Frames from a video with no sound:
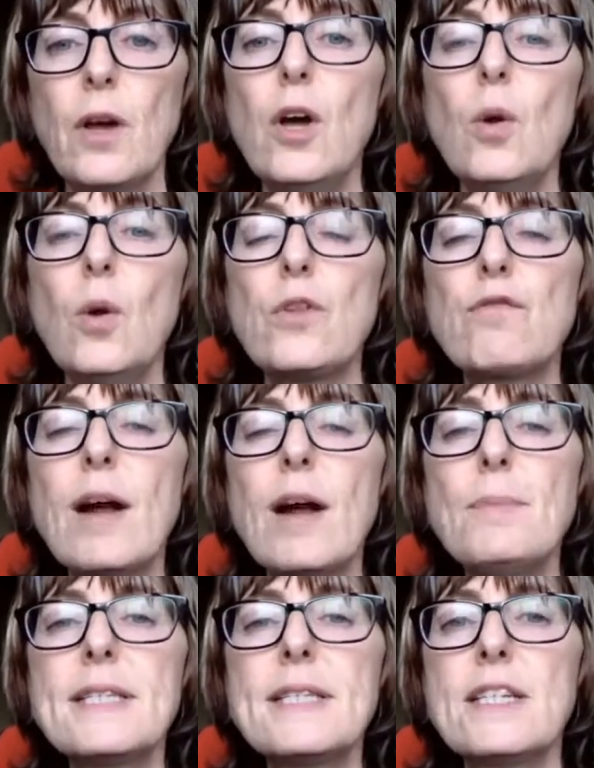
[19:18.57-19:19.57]
With
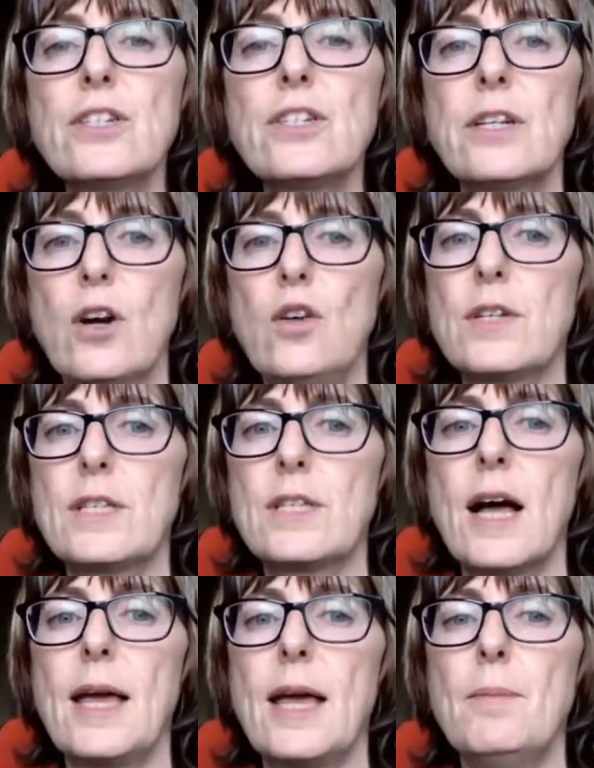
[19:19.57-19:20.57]
repetition over
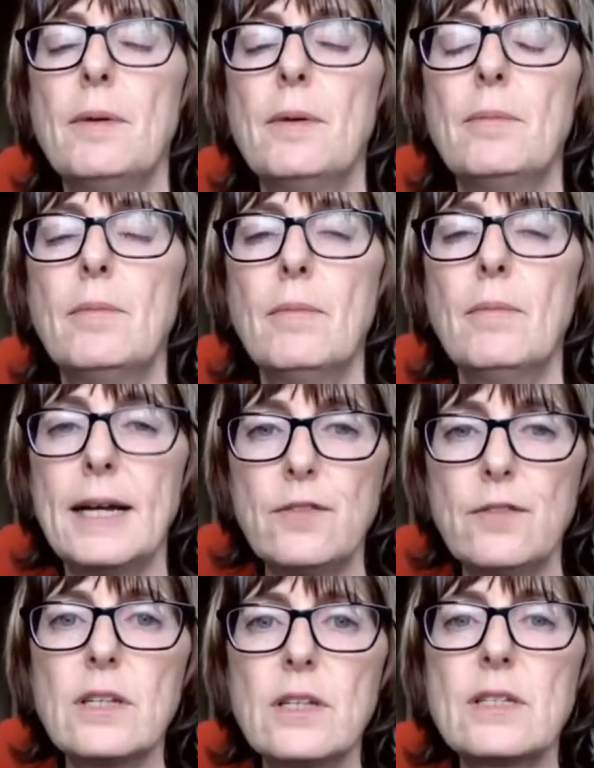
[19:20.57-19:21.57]
time,
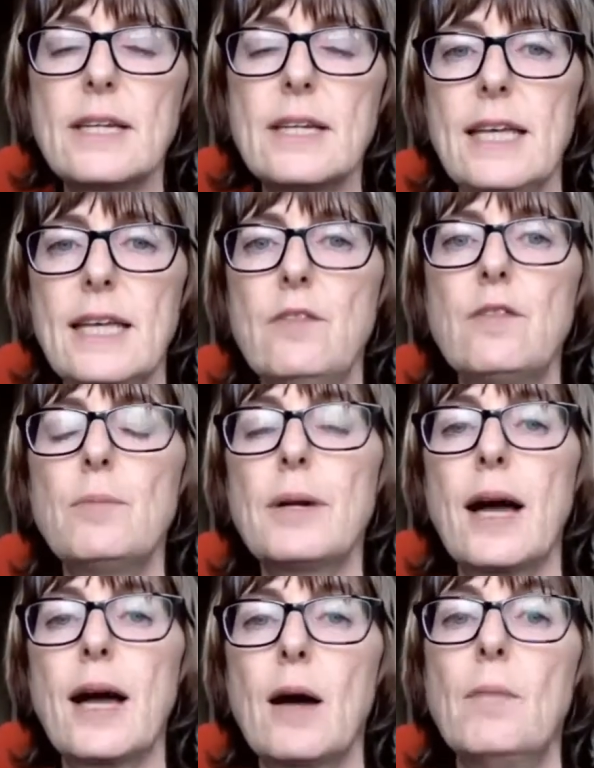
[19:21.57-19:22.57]
mindfulness can even
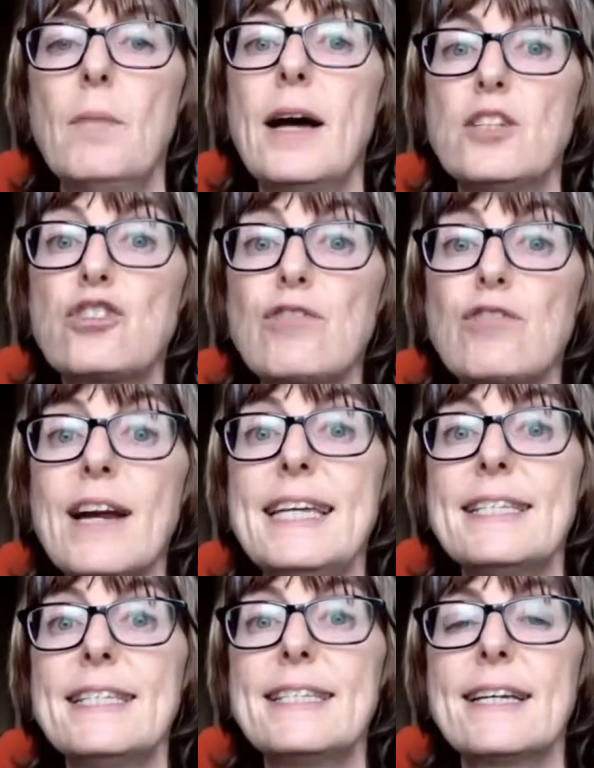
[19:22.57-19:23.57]
become a
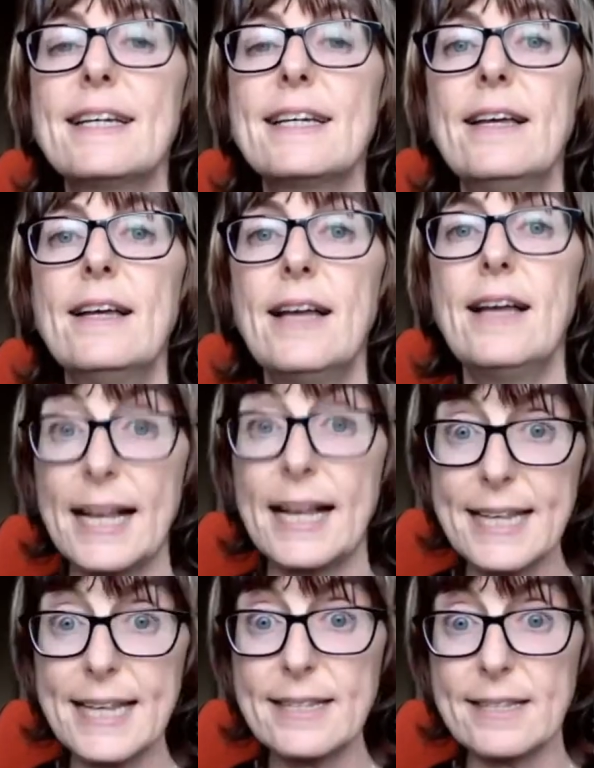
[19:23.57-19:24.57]
trait, a
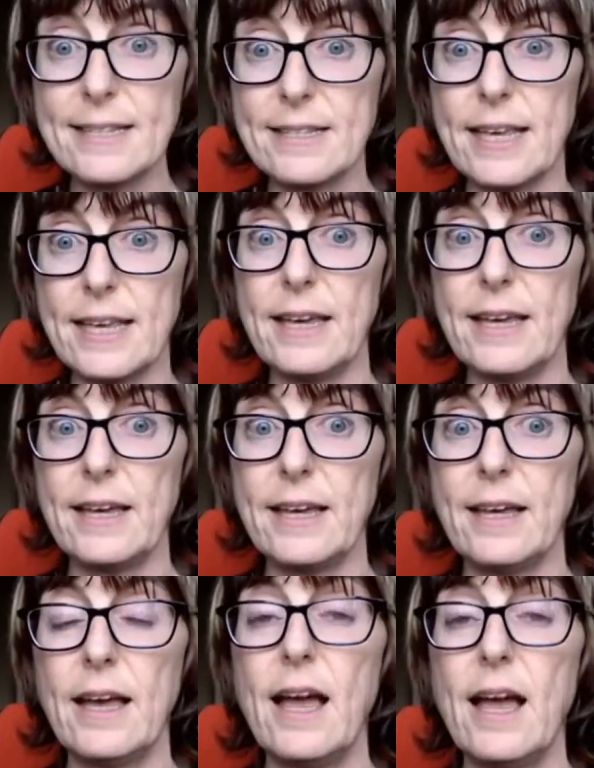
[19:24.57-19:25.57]
tendency,
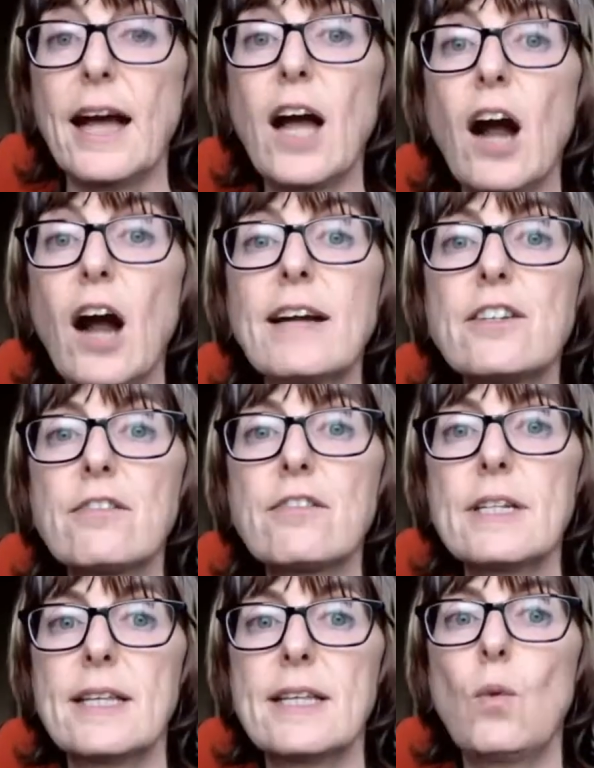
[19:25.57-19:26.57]
a
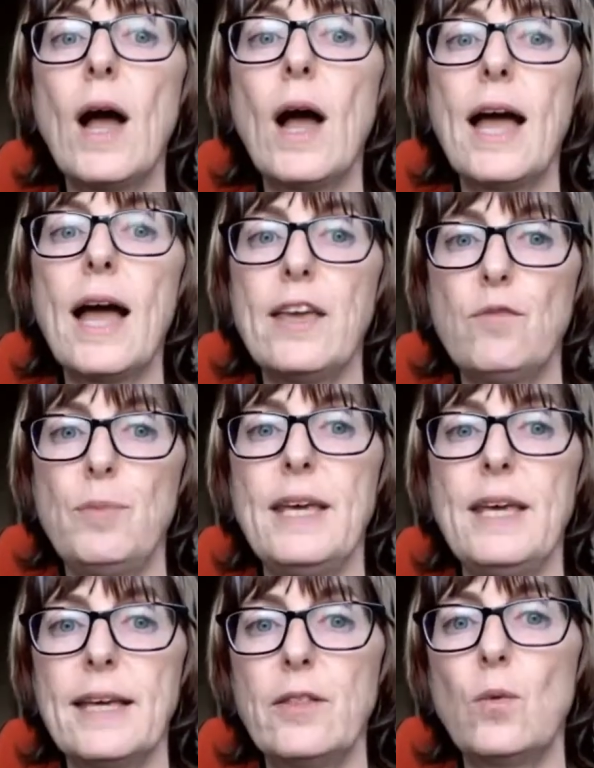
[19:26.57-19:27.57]
characteristic way of
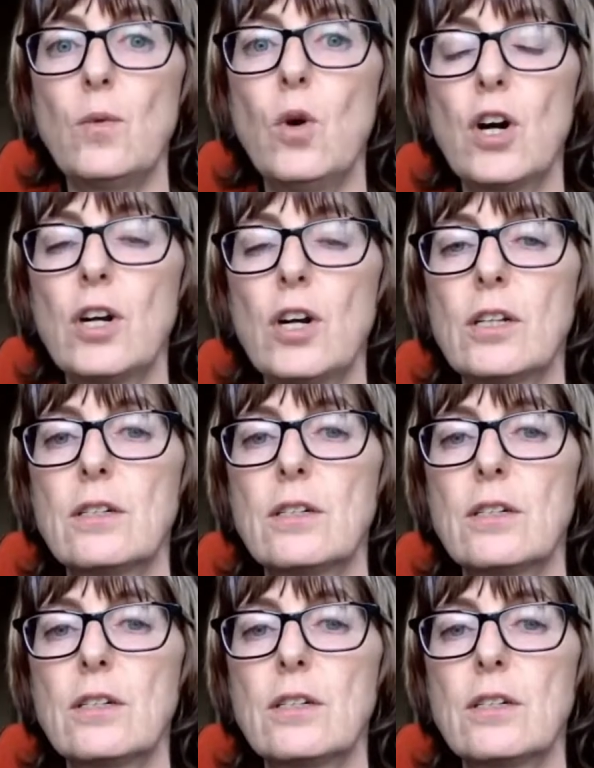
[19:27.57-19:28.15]
being in the world.